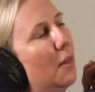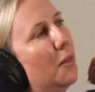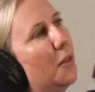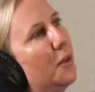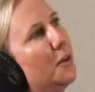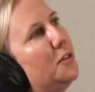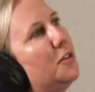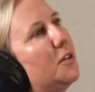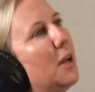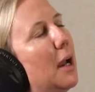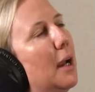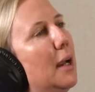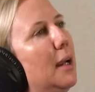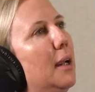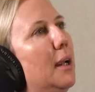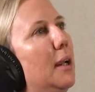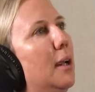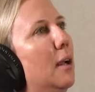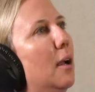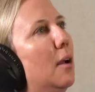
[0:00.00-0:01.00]
The
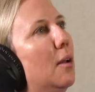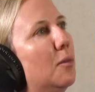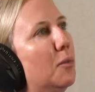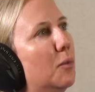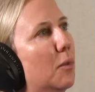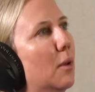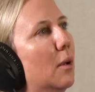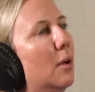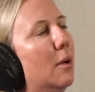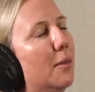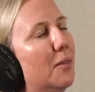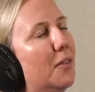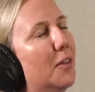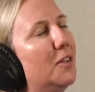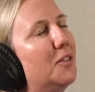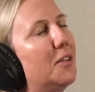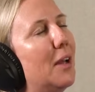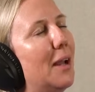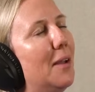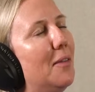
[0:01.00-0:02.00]
day
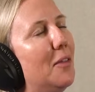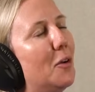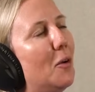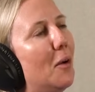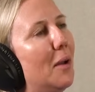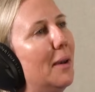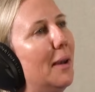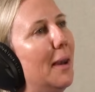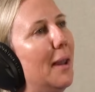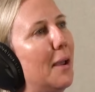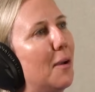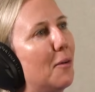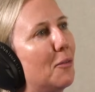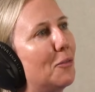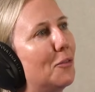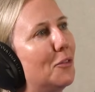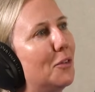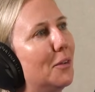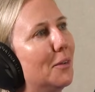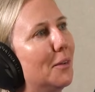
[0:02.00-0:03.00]
that I
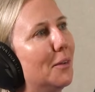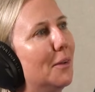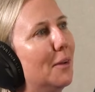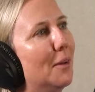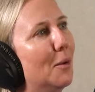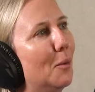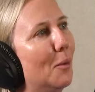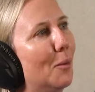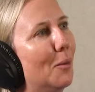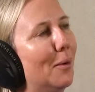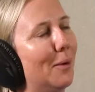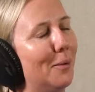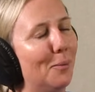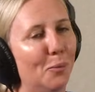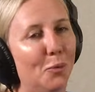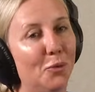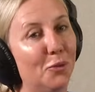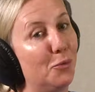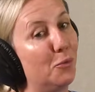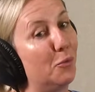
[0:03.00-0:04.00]
left
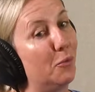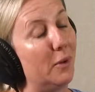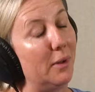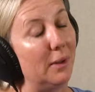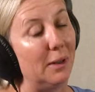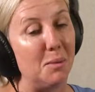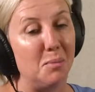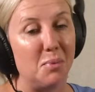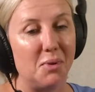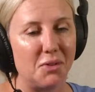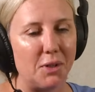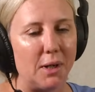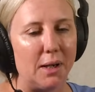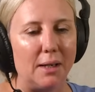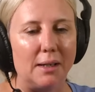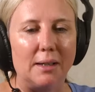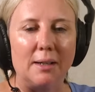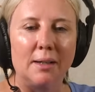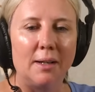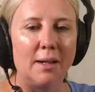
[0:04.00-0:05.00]
was really
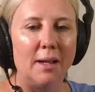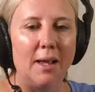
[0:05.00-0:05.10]
bizarre.